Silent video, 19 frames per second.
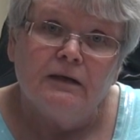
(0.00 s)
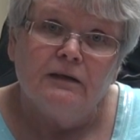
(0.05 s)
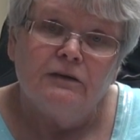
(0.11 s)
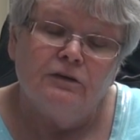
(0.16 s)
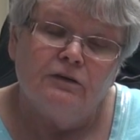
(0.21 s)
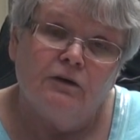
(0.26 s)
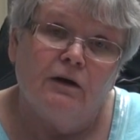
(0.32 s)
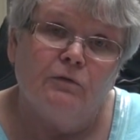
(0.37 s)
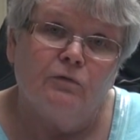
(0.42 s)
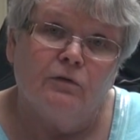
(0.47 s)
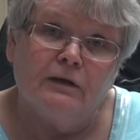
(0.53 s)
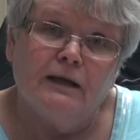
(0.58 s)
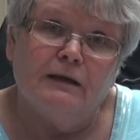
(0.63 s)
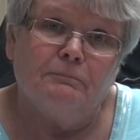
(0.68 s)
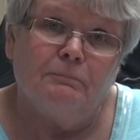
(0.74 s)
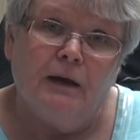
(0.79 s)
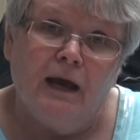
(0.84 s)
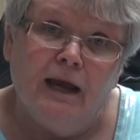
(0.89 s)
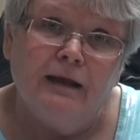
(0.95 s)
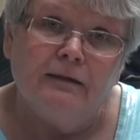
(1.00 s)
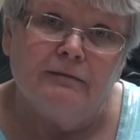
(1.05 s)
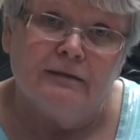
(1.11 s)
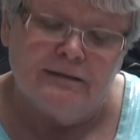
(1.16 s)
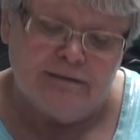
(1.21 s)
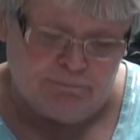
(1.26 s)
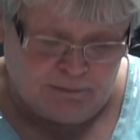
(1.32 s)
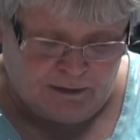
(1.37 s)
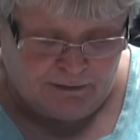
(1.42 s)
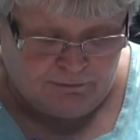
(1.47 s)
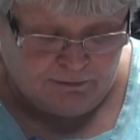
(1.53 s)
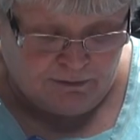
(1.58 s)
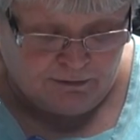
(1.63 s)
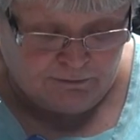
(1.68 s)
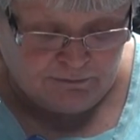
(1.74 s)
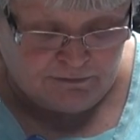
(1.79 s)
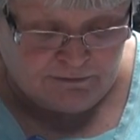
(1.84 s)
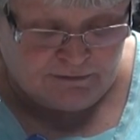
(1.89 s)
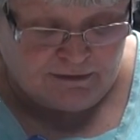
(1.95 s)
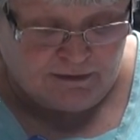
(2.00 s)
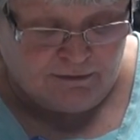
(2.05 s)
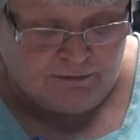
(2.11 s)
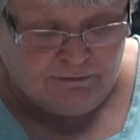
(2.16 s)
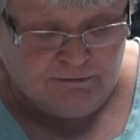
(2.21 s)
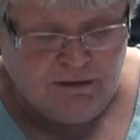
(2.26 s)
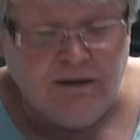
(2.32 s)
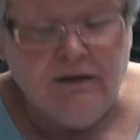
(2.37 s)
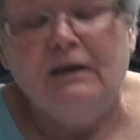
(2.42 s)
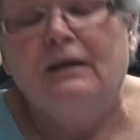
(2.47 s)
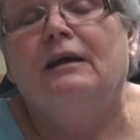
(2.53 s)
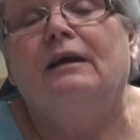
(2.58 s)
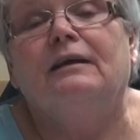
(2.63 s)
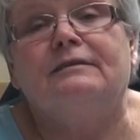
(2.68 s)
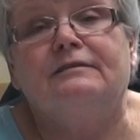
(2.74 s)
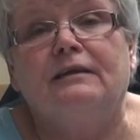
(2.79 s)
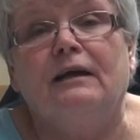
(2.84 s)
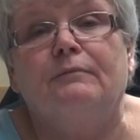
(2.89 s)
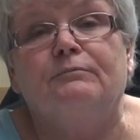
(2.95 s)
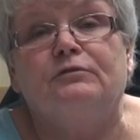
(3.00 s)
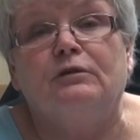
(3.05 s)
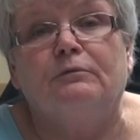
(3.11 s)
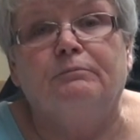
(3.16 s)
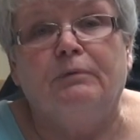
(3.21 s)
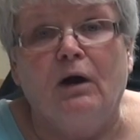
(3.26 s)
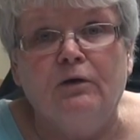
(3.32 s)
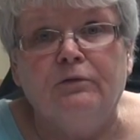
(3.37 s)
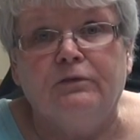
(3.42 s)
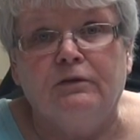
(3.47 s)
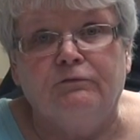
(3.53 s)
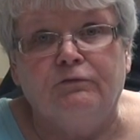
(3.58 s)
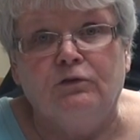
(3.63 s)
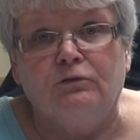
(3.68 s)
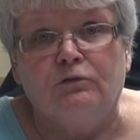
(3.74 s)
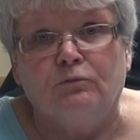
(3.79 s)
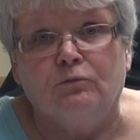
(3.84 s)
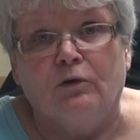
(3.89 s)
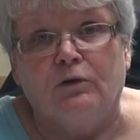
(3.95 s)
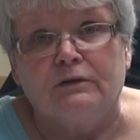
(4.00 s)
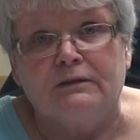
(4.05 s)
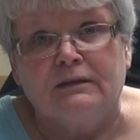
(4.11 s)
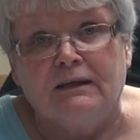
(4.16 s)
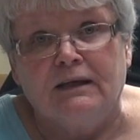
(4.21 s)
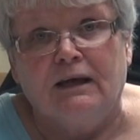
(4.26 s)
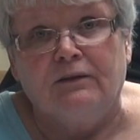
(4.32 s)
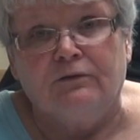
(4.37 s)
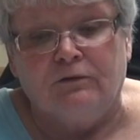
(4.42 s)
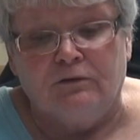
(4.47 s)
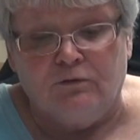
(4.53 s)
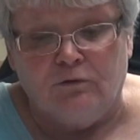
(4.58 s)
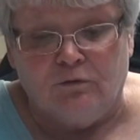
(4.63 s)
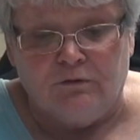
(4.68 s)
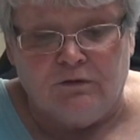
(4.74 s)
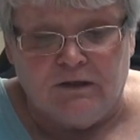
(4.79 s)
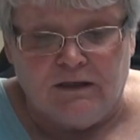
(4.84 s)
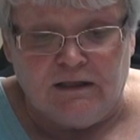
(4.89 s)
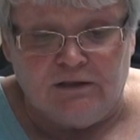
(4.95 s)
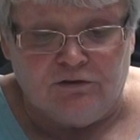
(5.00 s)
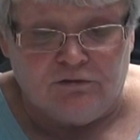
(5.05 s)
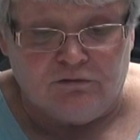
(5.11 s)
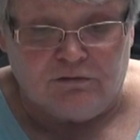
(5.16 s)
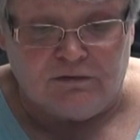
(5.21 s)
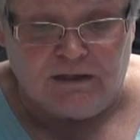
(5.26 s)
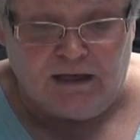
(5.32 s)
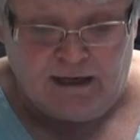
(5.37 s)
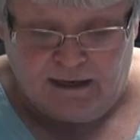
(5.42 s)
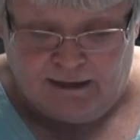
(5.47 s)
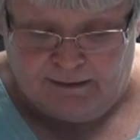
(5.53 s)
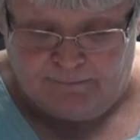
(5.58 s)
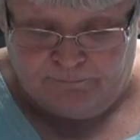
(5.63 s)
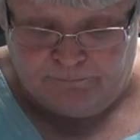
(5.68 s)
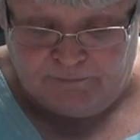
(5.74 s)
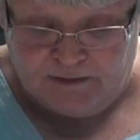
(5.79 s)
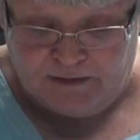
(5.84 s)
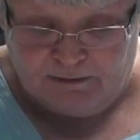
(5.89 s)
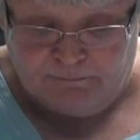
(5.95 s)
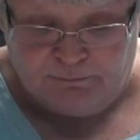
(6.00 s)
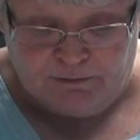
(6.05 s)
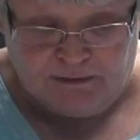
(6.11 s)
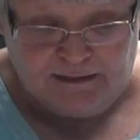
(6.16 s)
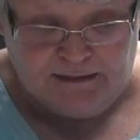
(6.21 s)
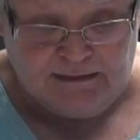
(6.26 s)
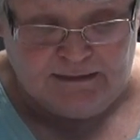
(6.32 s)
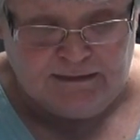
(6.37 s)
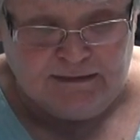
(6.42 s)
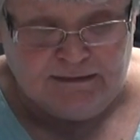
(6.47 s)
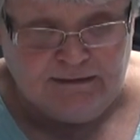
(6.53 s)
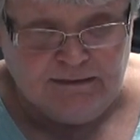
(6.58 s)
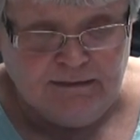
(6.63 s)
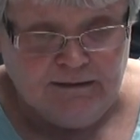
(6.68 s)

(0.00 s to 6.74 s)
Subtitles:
You know, I want to get paid this payroll. So it's up to both of you to work together in order to get your time completed.